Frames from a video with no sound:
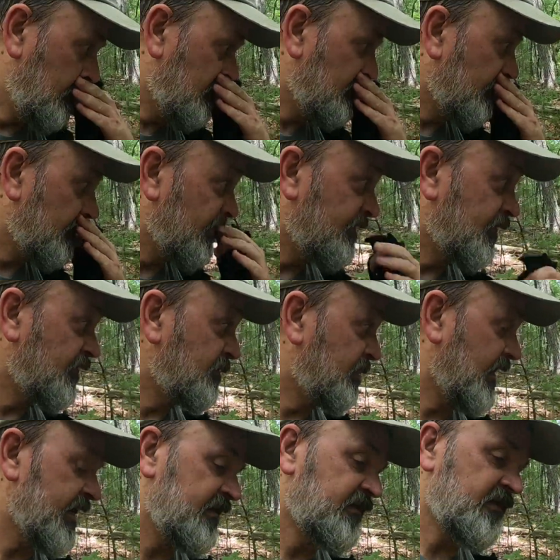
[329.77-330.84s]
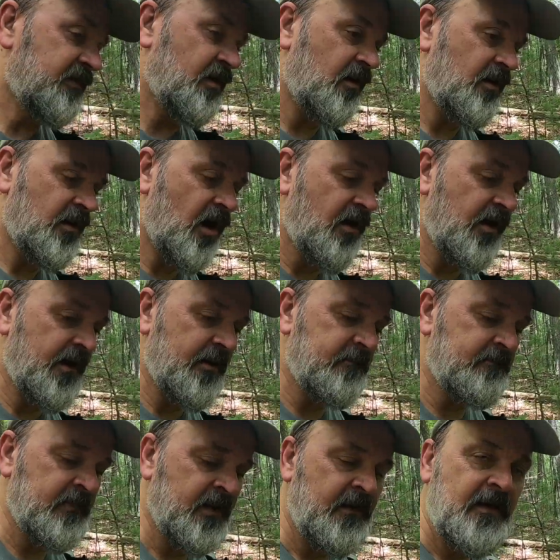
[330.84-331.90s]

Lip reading: showing the first plants to start turning.